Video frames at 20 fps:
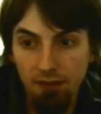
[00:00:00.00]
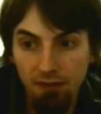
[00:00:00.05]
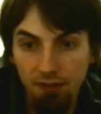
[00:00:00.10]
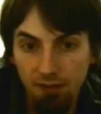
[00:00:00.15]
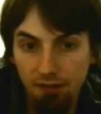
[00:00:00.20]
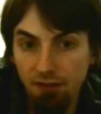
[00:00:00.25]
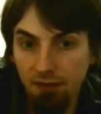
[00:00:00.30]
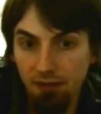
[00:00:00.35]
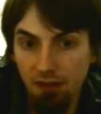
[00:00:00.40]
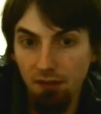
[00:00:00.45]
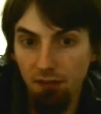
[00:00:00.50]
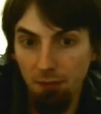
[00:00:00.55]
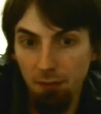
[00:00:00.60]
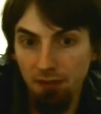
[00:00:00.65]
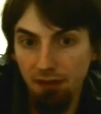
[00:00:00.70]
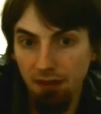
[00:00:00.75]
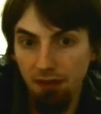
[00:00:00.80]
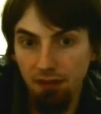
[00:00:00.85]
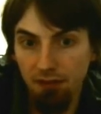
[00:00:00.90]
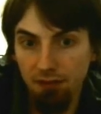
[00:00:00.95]
This is a different
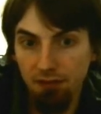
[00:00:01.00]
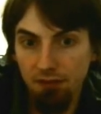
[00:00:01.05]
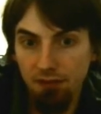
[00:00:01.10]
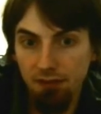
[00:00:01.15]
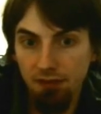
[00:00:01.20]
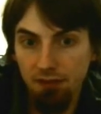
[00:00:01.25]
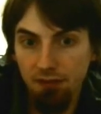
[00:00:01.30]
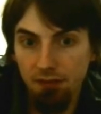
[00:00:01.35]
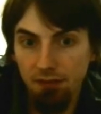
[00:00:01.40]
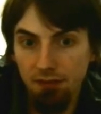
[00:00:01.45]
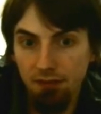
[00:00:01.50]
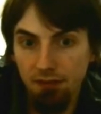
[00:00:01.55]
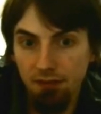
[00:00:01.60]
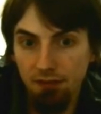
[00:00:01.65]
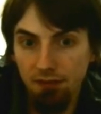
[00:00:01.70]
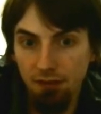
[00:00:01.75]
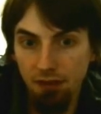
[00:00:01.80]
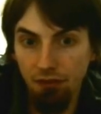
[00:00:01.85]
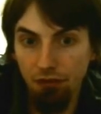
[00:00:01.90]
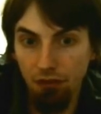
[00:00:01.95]
McDonald's.
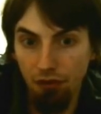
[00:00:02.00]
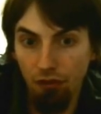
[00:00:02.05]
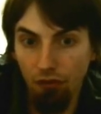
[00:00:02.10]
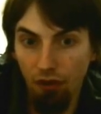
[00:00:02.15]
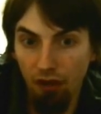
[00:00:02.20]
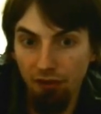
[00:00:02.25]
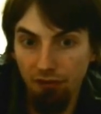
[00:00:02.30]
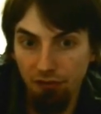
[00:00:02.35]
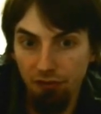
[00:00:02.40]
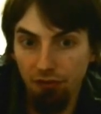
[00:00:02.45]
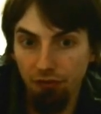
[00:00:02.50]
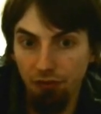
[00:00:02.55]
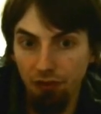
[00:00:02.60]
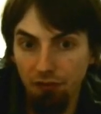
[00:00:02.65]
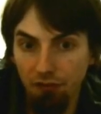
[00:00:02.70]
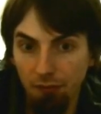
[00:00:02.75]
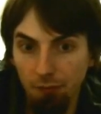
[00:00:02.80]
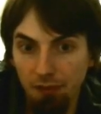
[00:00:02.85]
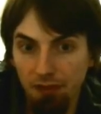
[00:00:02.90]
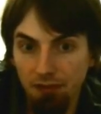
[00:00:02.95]
These are across the
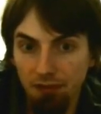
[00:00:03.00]
street from each